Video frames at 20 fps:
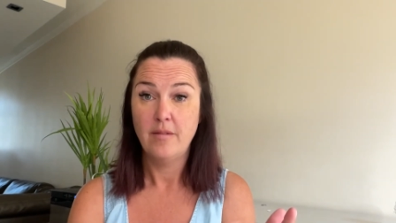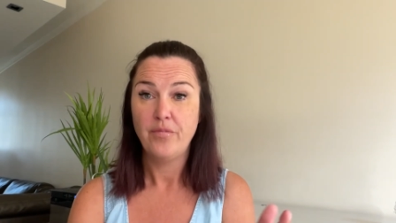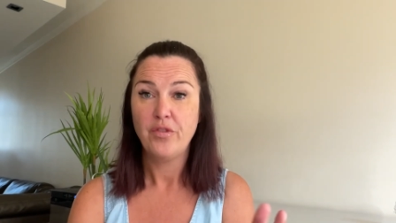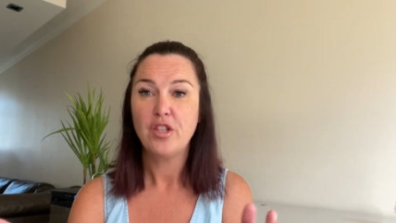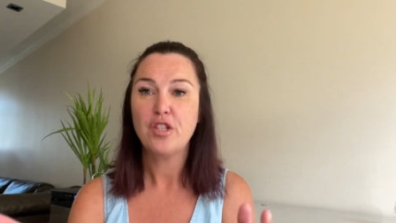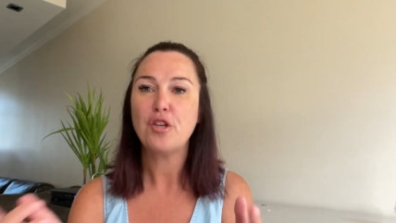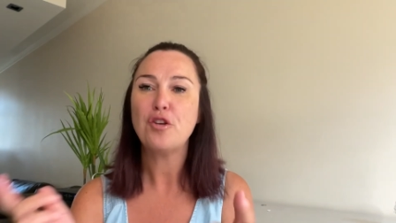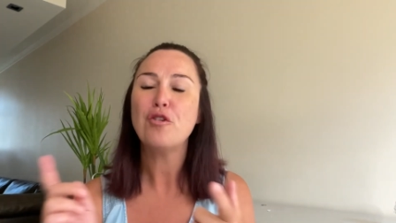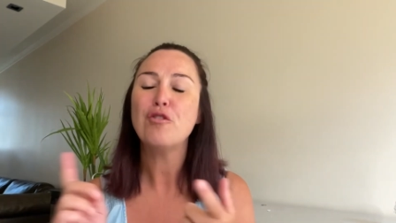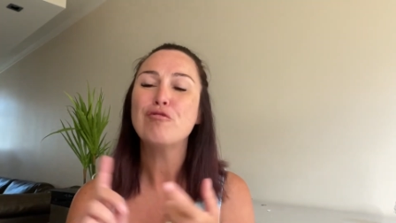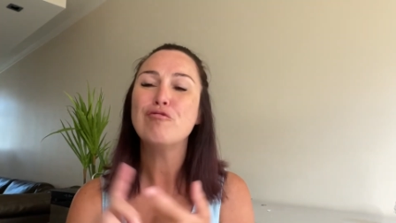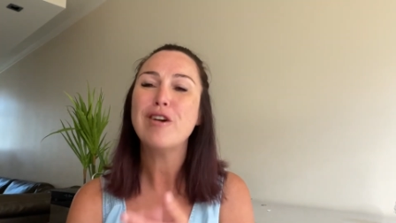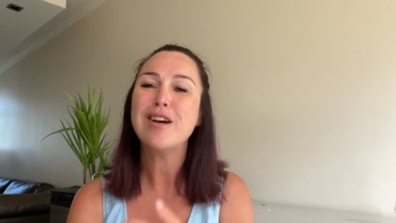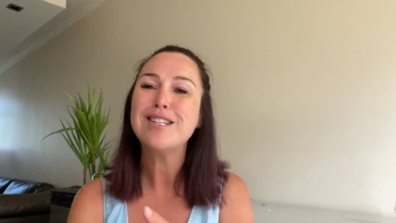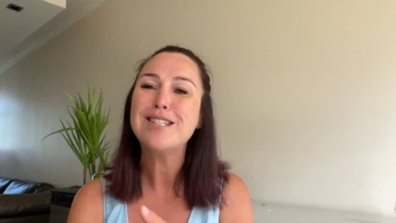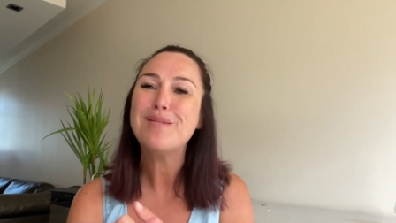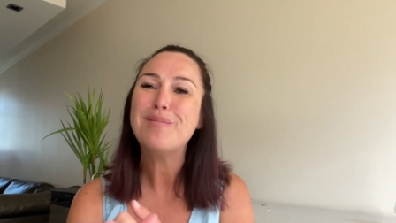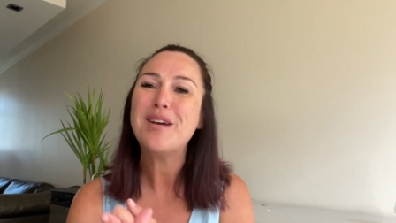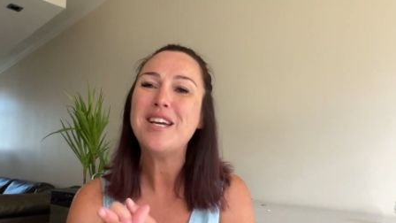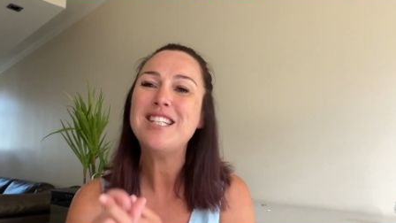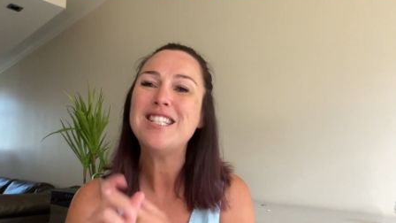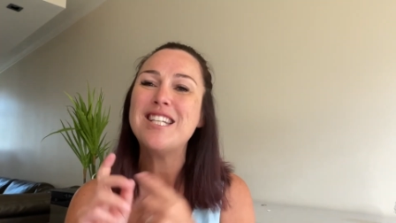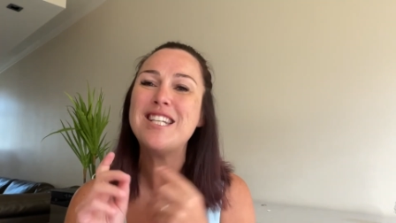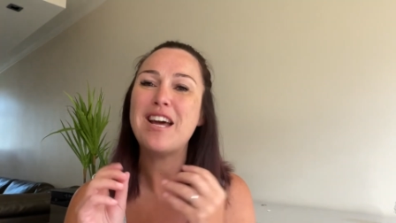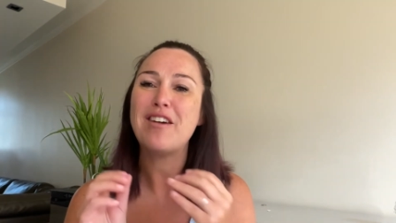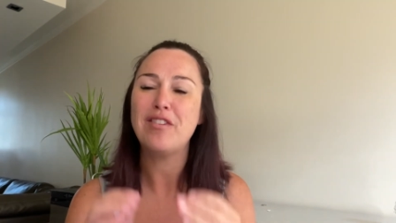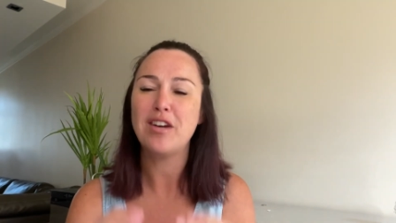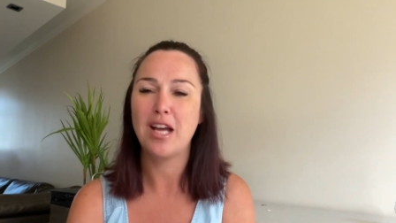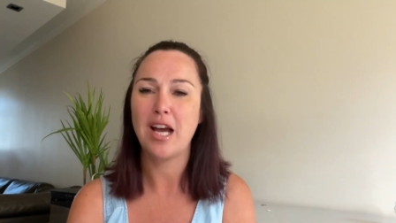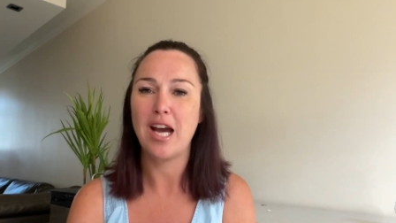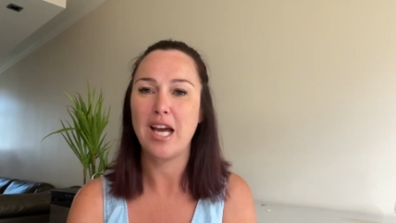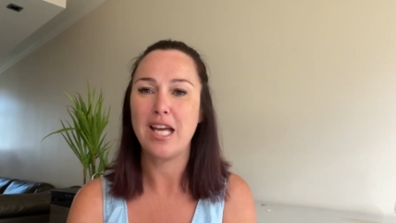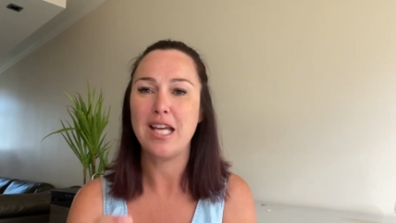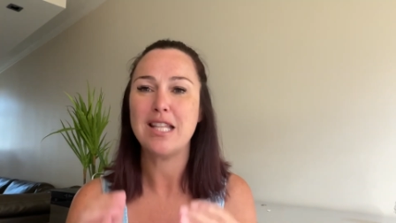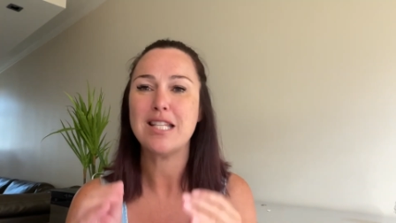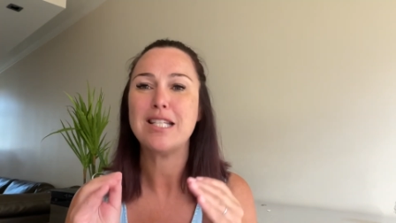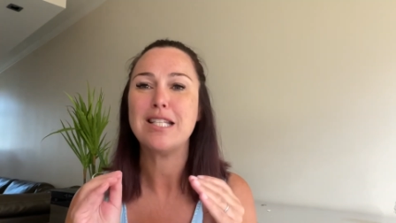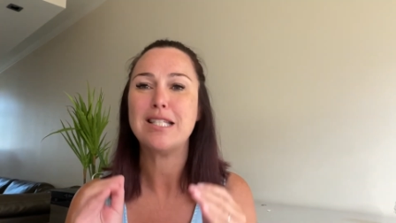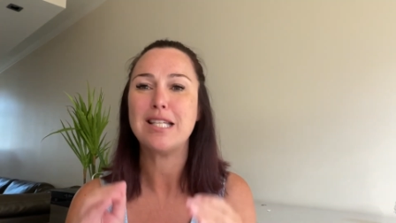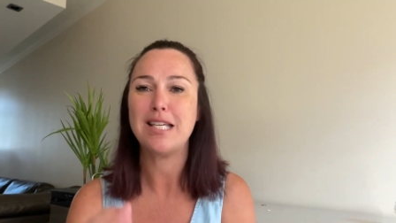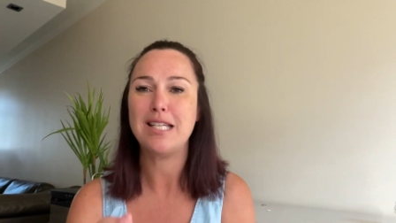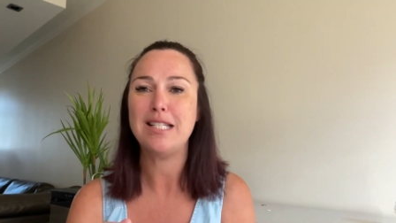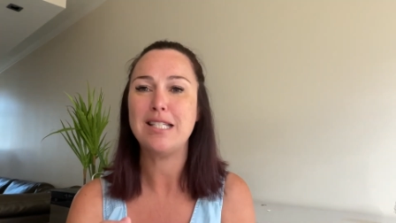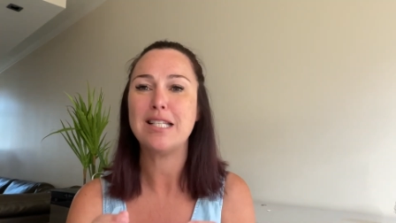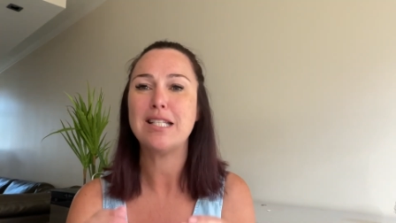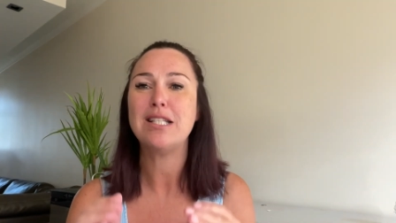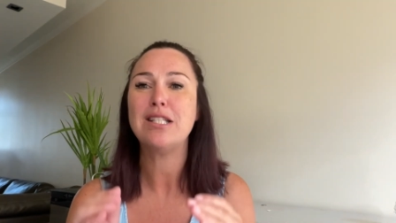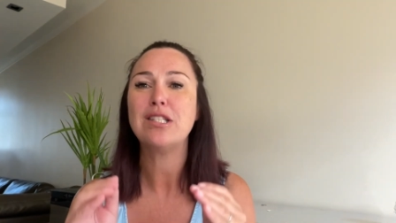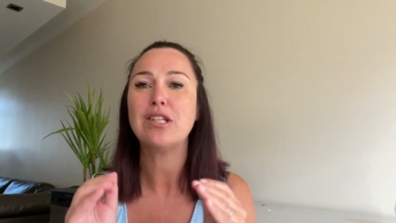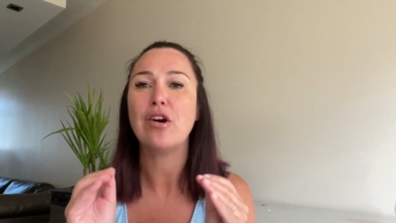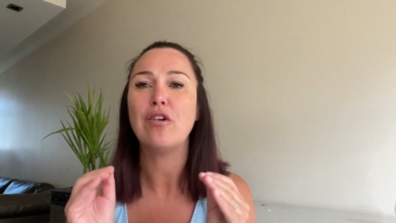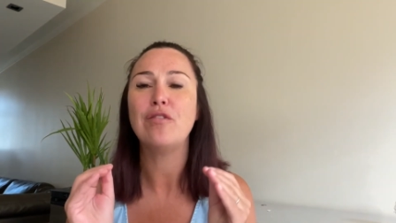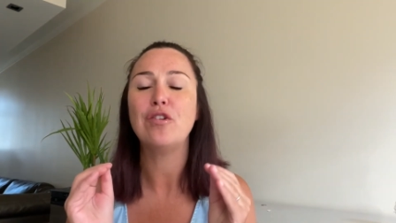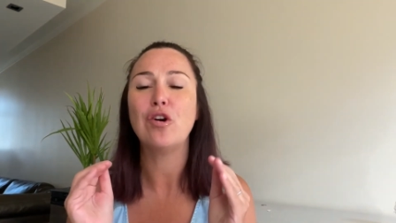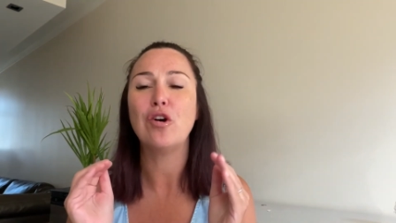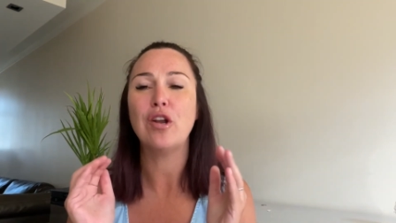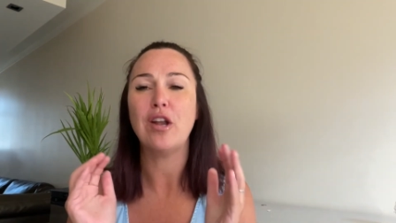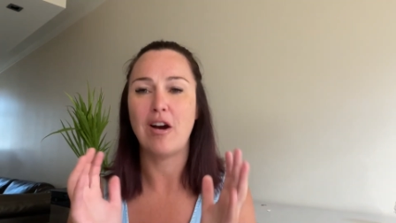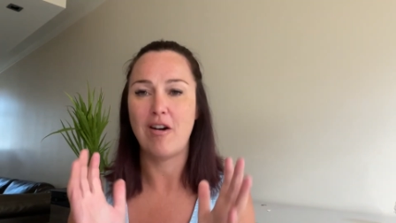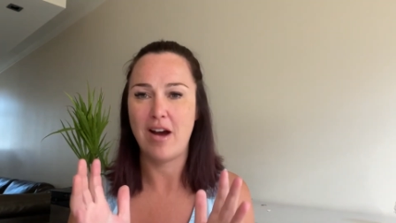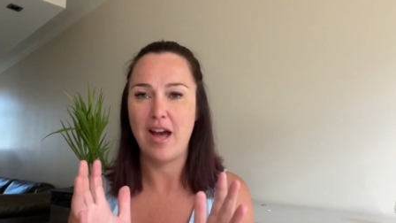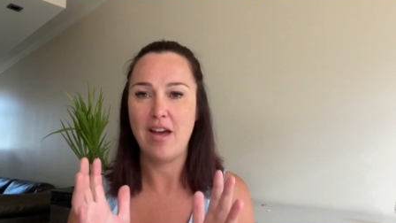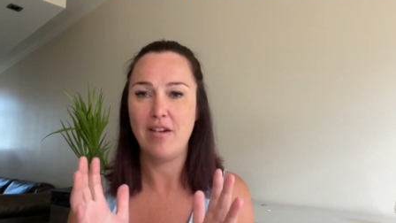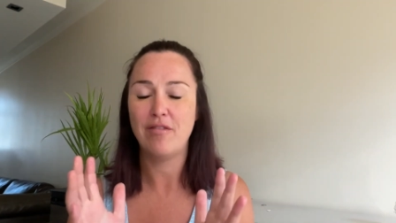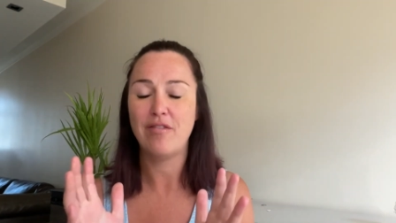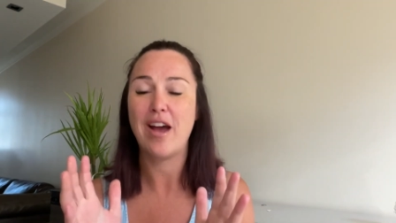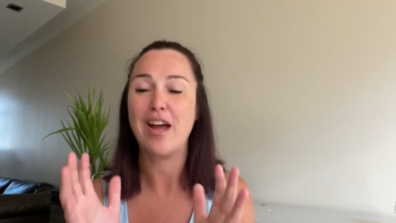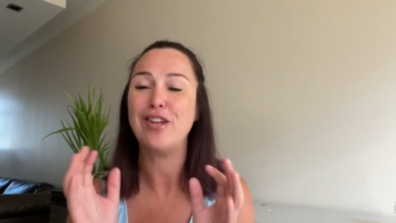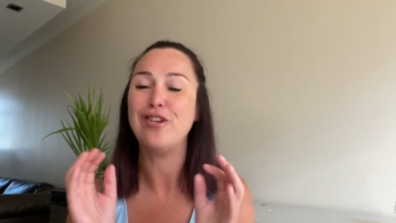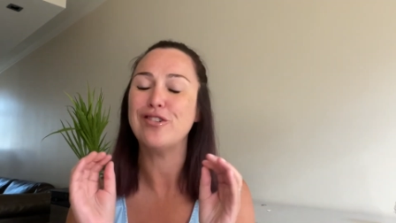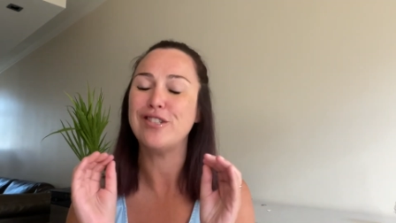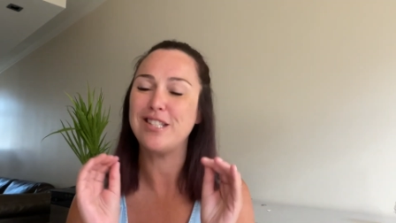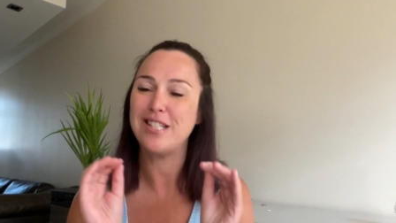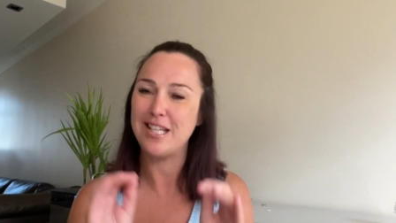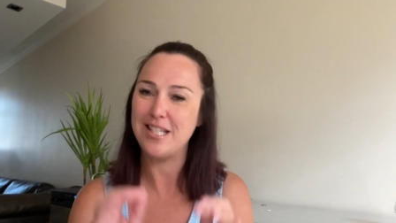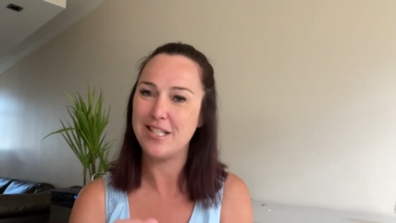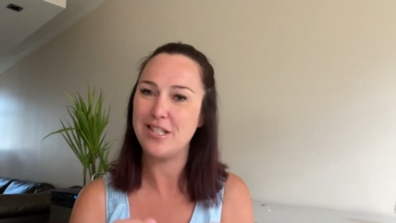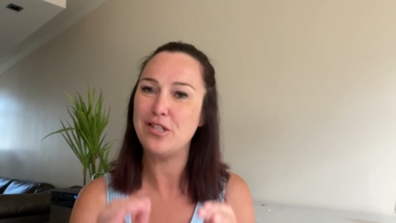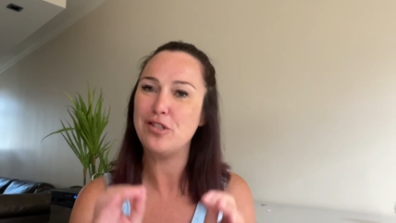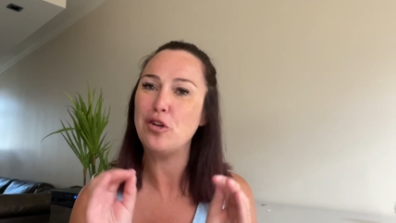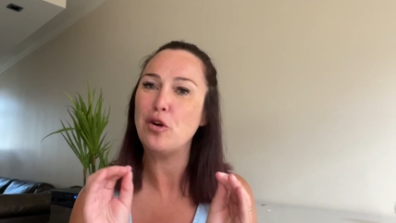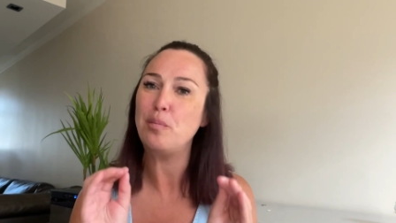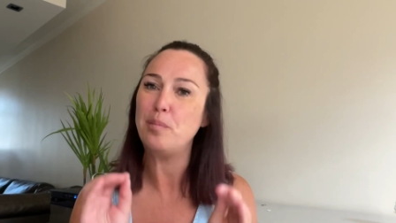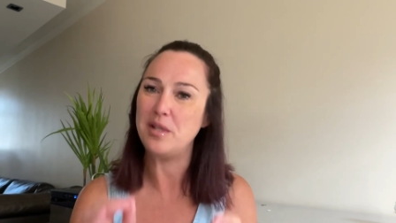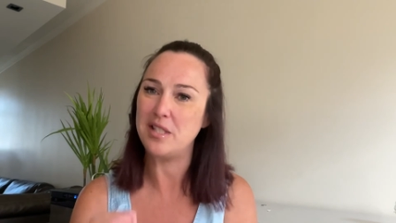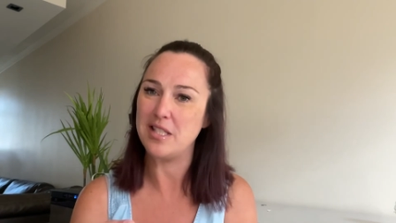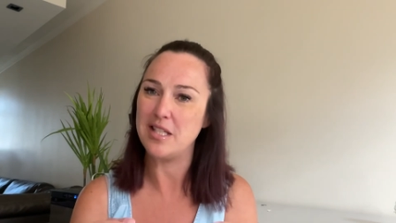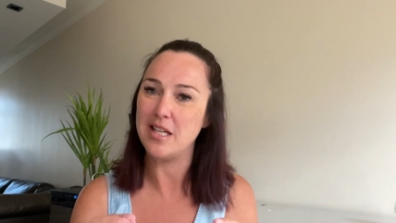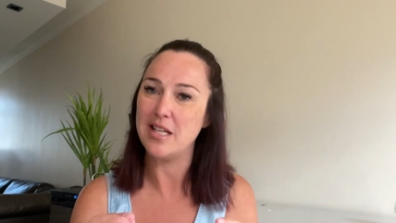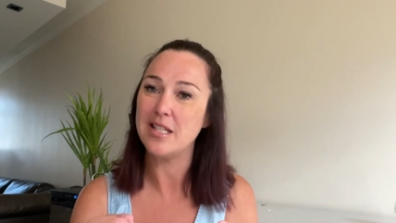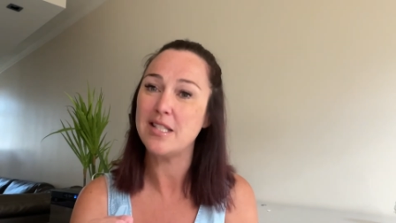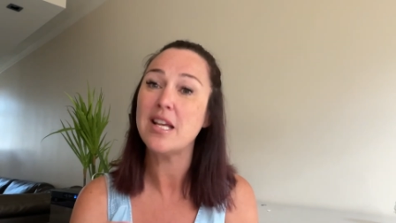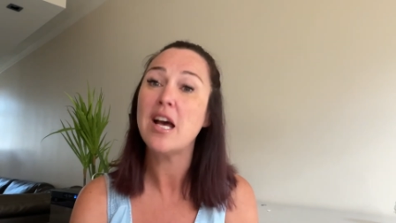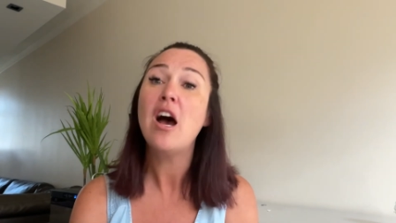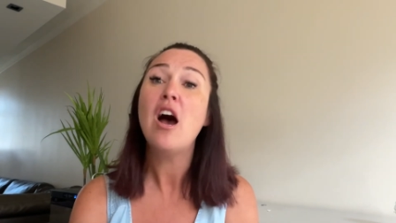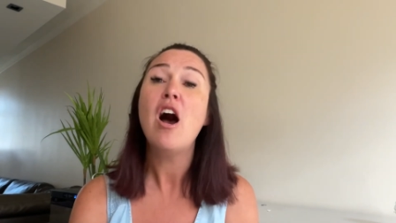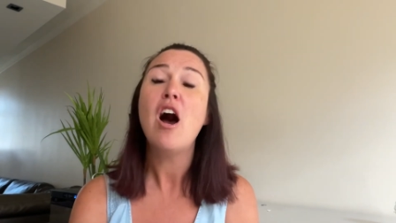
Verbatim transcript: So, your recipe to navigate the seasons of your life and your seasons of your business